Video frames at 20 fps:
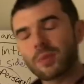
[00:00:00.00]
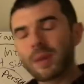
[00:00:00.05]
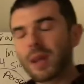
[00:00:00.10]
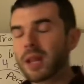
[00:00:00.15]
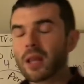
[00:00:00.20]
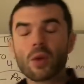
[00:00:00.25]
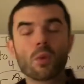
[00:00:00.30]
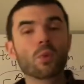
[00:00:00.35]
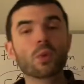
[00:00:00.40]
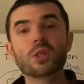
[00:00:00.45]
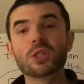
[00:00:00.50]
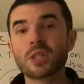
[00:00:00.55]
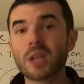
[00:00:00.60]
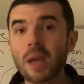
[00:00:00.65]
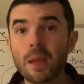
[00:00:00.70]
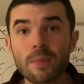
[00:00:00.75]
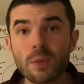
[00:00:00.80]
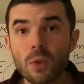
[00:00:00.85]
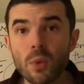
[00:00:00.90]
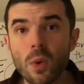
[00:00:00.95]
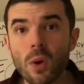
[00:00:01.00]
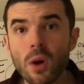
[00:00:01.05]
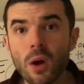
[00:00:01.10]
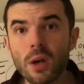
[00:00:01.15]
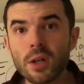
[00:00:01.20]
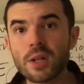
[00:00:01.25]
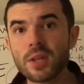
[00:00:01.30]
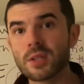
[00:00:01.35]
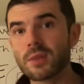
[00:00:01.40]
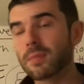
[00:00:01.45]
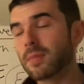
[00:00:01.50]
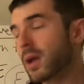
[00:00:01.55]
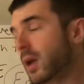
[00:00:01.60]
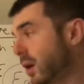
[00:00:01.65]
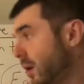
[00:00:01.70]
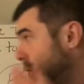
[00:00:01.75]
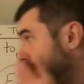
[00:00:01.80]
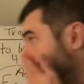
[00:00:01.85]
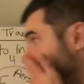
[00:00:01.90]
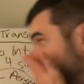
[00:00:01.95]
depending on which type you are. It doesn't
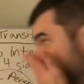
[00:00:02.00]
matter.